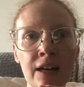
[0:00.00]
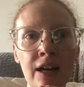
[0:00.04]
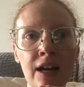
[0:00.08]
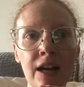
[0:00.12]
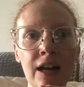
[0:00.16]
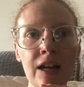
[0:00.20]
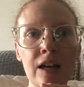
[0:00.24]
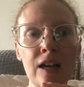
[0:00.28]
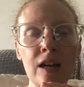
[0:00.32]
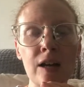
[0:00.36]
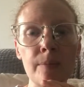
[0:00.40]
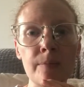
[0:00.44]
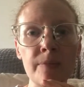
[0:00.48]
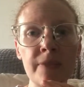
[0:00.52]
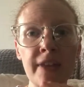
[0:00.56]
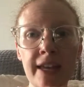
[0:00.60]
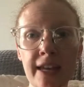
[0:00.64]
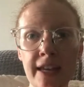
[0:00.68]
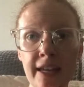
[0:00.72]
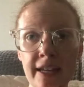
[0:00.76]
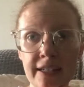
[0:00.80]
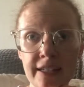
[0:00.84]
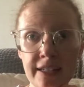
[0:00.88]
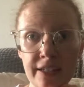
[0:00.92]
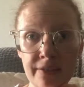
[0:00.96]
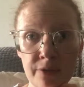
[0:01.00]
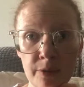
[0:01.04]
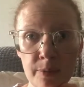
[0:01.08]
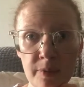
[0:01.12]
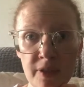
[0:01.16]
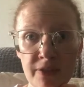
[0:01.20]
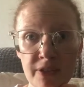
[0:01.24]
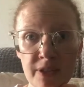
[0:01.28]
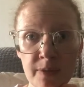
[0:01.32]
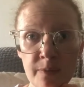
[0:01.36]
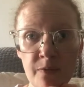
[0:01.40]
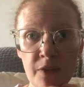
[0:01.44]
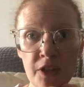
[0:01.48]
They had given me
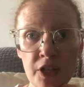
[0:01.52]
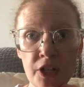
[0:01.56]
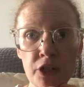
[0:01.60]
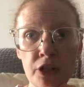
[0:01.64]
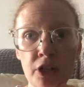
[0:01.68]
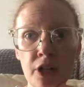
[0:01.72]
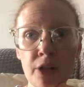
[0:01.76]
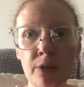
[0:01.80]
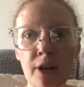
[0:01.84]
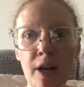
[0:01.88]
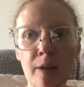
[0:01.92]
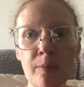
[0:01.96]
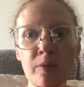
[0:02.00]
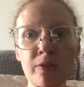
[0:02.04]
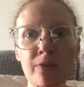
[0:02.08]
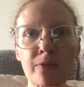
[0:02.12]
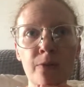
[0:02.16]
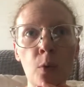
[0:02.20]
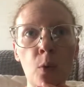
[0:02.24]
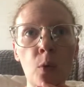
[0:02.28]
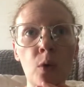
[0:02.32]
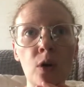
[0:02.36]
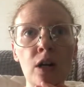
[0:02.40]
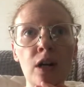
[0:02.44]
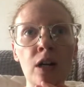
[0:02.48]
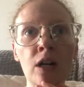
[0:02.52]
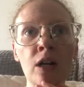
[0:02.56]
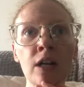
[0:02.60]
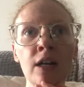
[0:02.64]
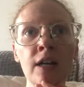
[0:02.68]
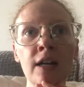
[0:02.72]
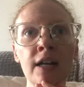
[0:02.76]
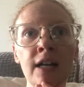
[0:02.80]
some Finagrin right before,